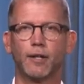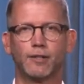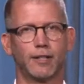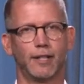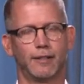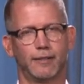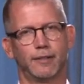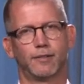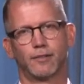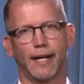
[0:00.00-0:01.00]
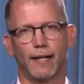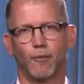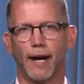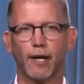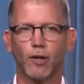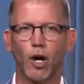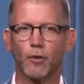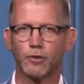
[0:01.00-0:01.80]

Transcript: And he said, "I don't know.